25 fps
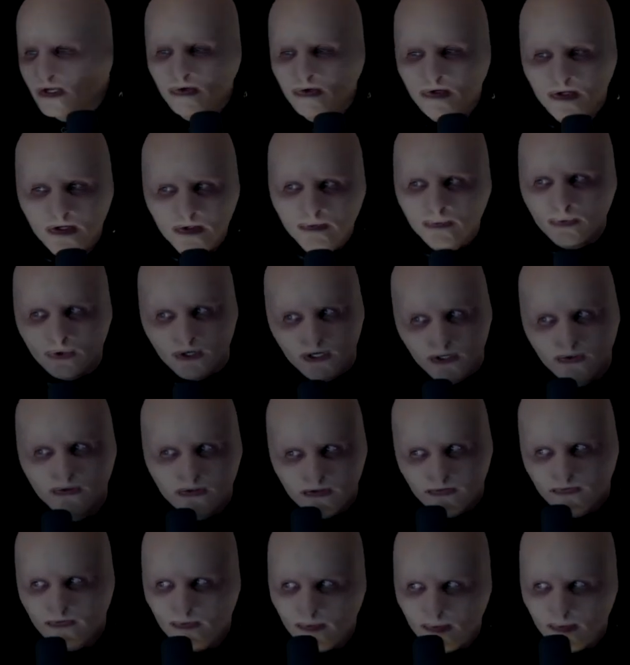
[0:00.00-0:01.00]
You need
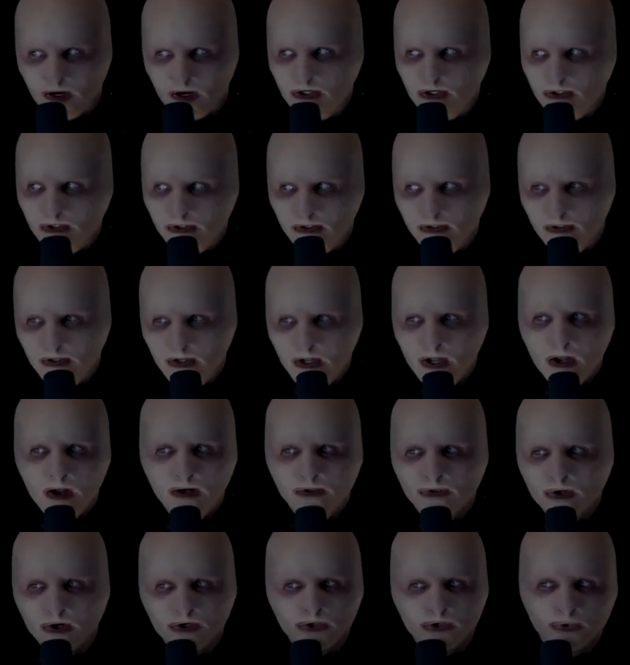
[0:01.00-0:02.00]
real information.
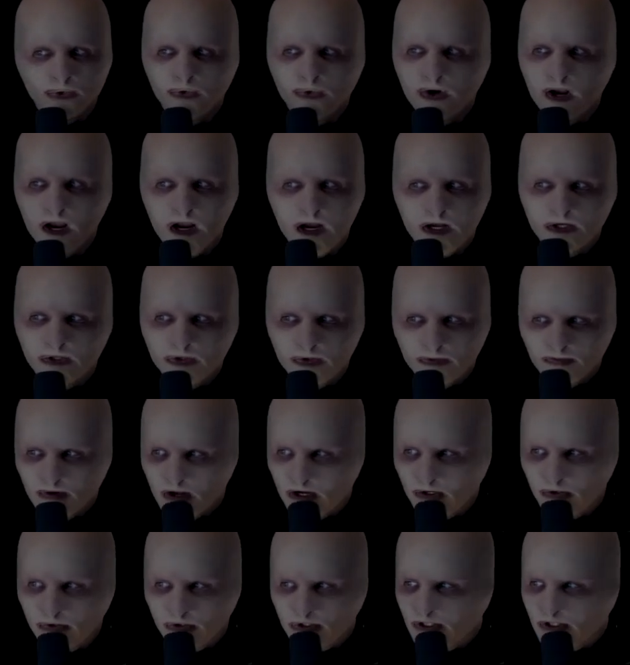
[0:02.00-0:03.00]
I've talked to way too
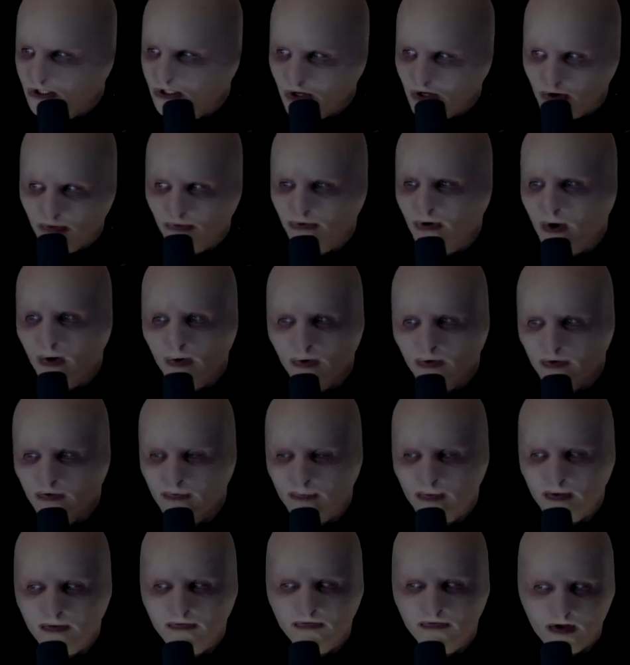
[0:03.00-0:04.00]
many who just don't know or
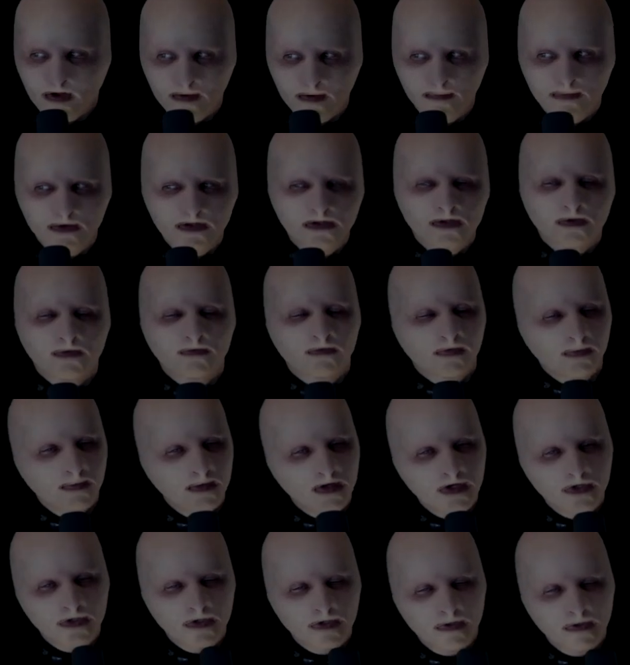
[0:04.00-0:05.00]
have been fed
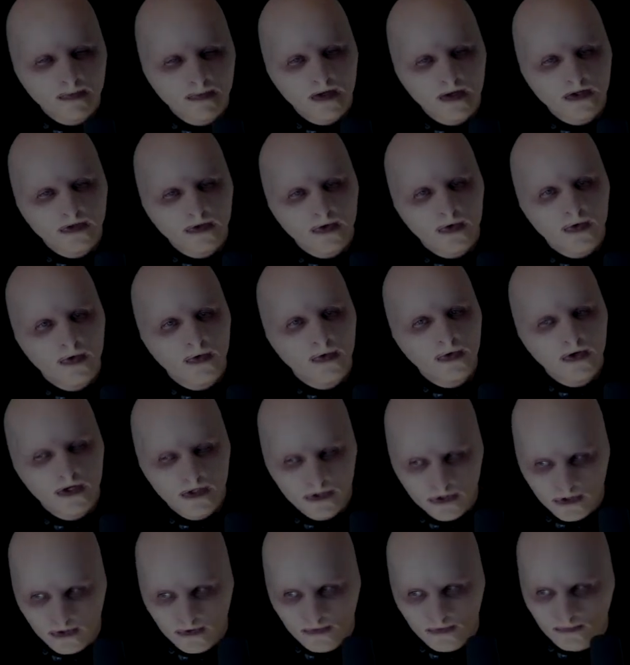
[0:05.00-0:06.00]
misinformation about the whole
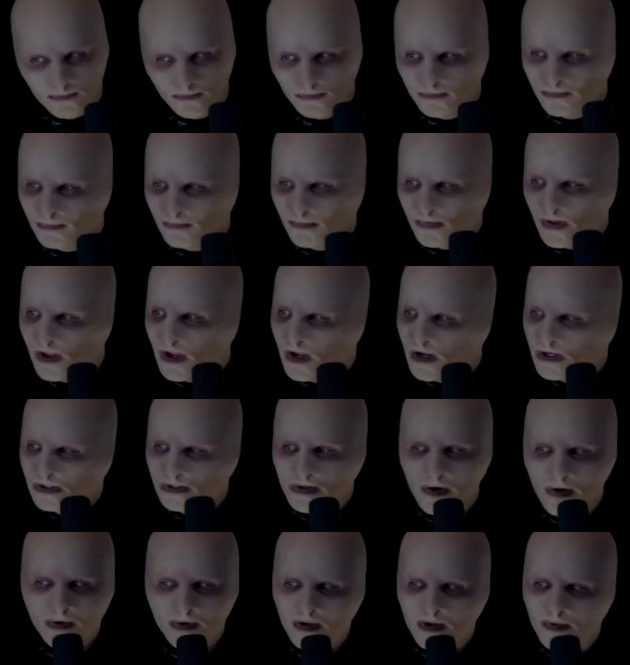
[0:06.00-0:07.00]
issue.
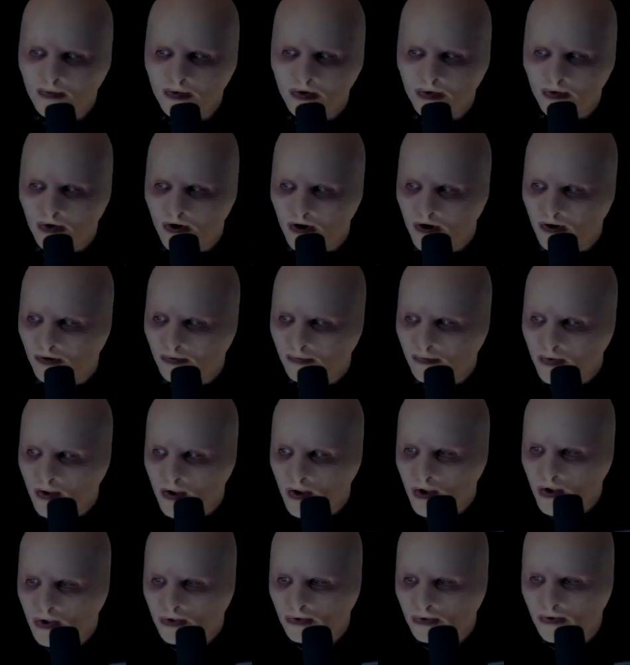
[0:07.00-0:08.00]
Don't get me wrong.
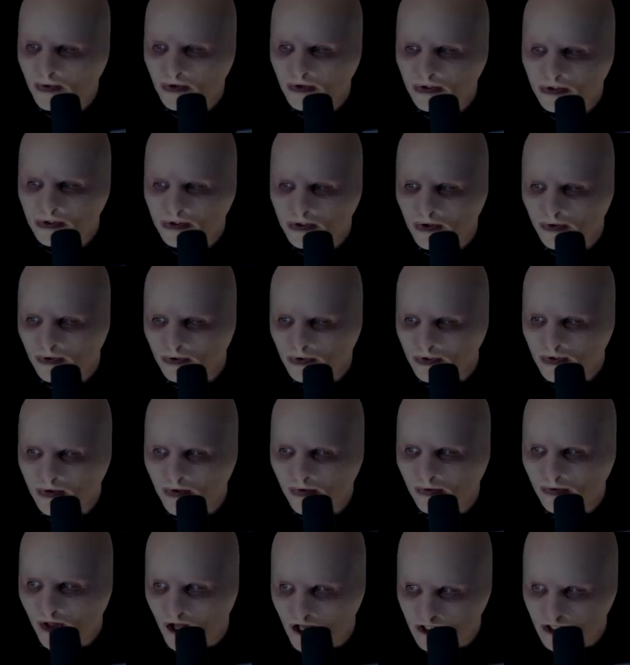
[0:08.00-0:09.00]
You are certain to
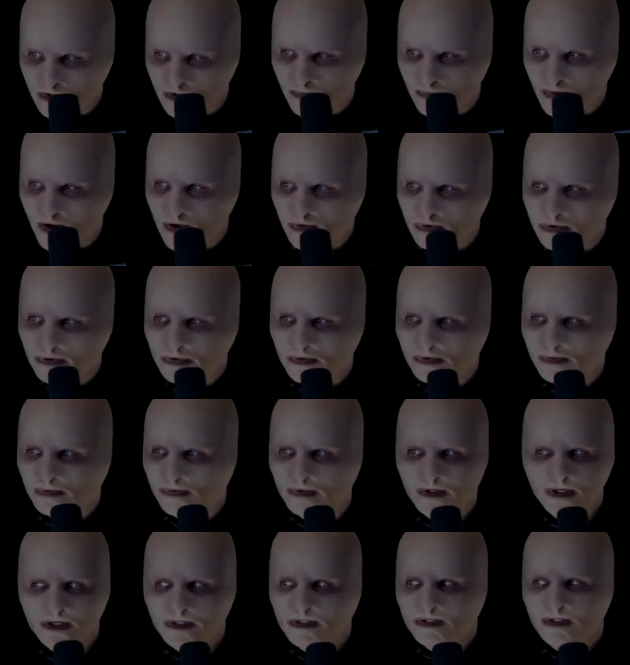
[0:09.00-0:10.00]
know lots about
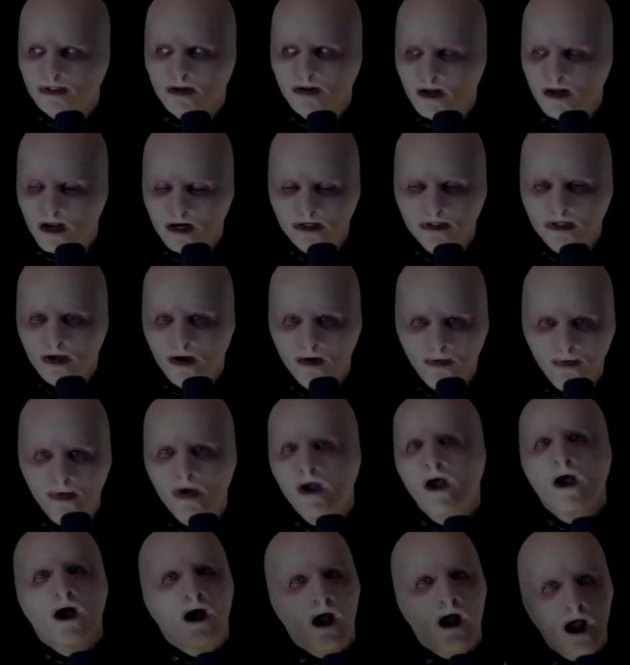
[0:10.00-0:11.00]
this that I don't.
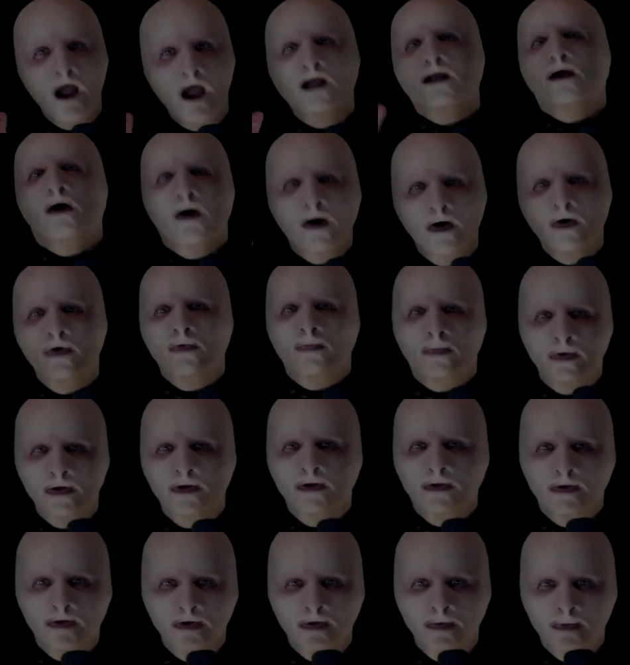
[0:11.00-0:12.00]
I hope.
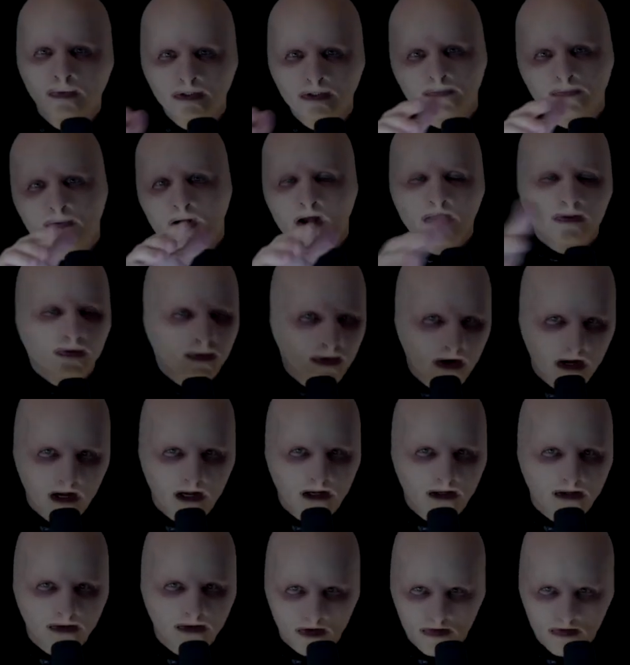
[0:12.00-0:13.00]
Which, by the
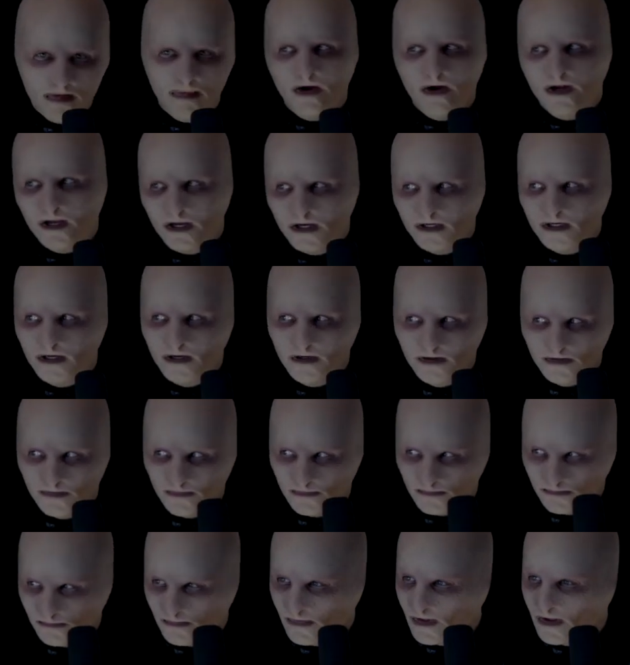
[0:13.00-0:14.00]
way, they fucking
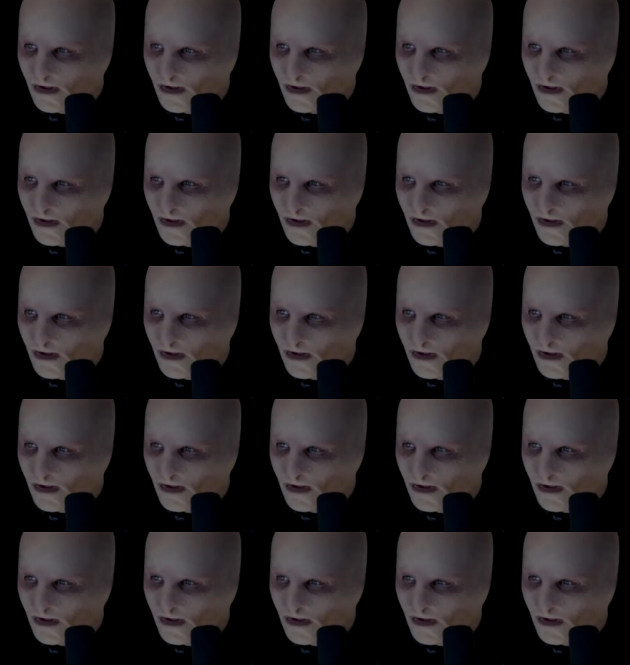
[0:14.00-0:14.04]
didn't.